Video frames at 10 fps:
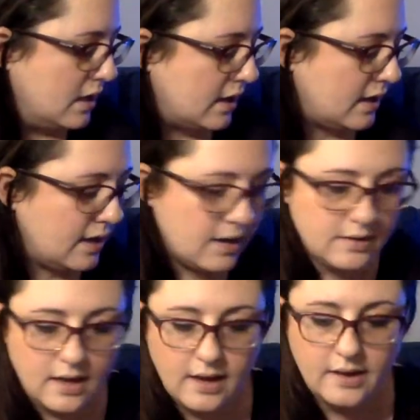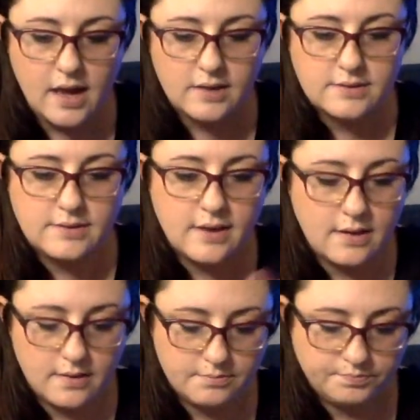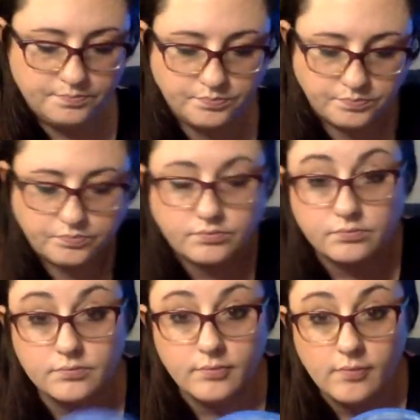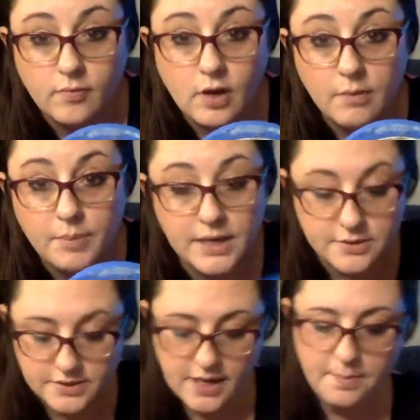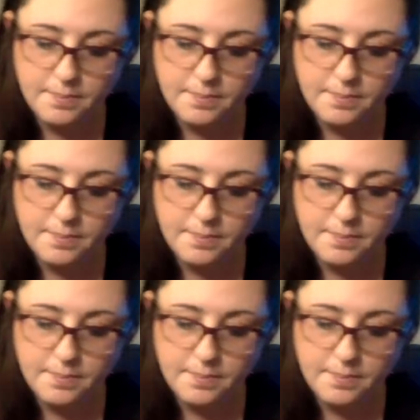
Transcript: and I got some painter's tape,